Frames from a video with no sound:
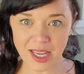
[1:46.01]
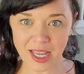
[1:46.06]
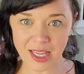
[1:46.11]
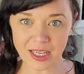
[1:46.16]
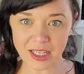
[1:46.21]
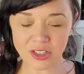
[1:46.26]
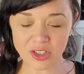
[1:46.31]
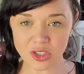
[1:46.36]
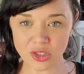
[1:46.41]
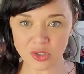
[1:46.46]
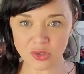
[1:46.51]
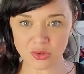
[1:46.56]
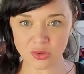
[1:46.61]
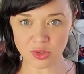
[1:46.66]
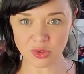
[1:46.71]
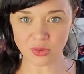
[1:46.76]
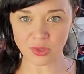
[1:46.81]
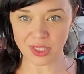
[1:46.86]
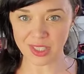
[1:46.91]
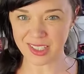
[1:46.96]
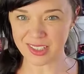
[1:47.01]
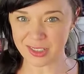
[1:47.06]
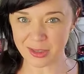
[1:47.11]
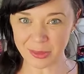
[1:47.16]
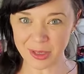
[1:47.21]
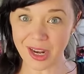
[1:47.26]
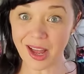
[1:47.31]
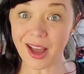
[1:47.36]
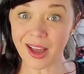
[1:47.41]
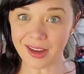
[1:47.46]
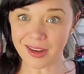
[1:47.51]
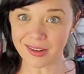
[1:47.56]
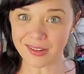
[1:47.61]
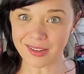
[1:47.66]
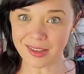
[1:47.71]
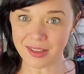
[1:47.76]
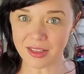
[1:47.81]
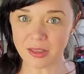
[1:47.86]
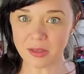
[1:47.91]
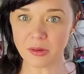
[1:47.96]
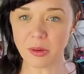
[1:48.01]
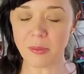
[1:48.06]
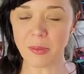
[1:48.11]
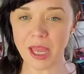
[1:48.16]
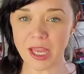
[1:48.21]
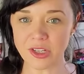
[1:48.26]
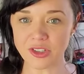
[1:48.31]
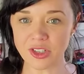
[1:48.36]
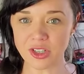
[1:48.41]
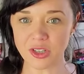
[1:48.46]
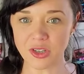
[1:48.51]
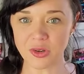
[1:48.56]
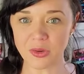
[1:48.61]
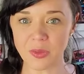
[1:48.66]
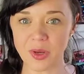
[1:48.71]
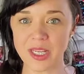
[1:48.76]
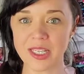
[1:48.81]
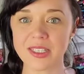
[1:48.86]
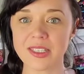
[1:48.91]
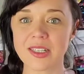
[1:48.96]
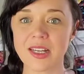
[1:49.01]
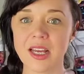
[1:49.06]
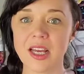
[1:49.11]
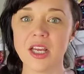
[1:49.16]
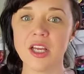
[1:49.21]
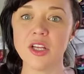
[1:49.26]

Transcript: and it's usually a little bit higher than you imagine your waist.